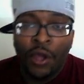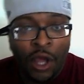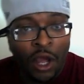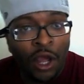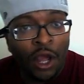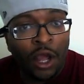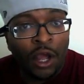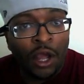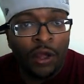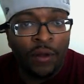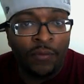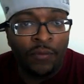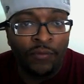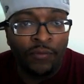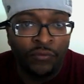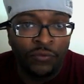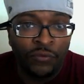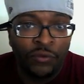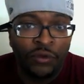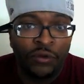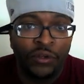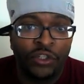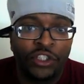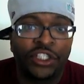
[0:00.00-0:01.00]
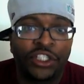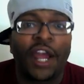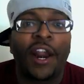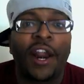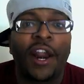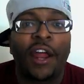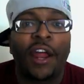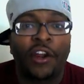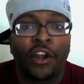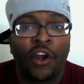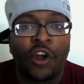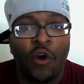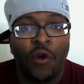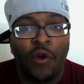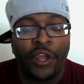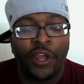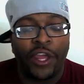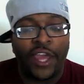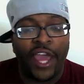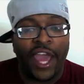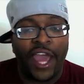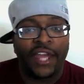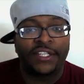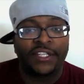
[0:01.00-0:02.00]
Um, shout out to
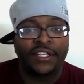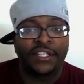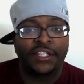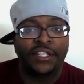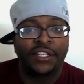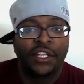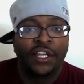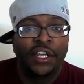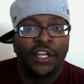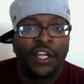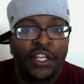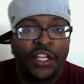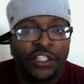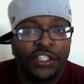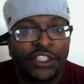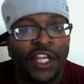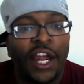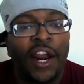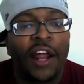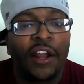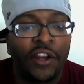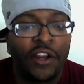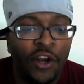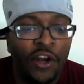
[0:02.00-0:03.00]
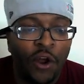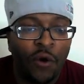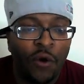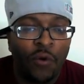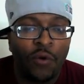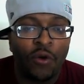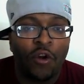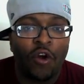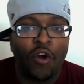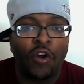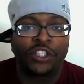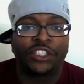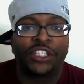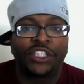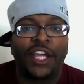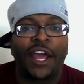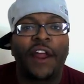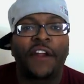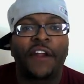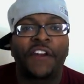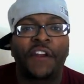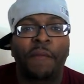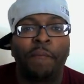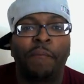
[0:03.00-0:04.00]
Corey Gadget. Shout out to Know It All.
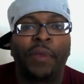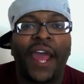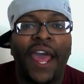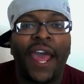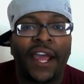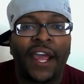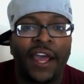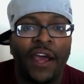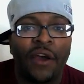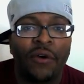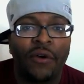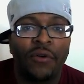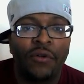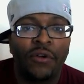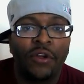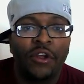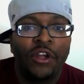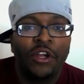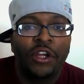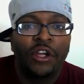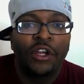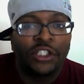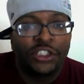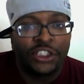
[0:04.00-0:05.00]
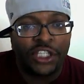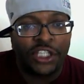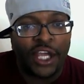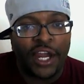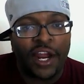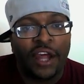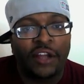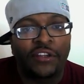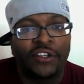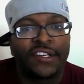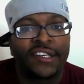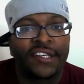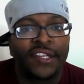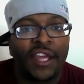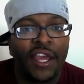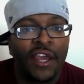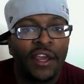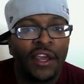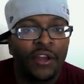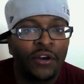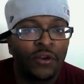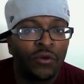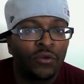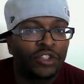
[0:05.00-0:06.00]
Shout out to Blackout. Shout out to
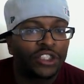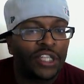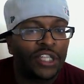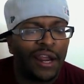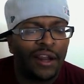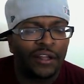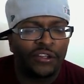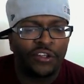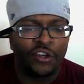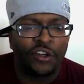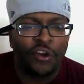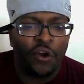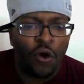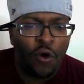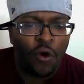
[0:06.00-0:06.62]
Scandal. Shout out to the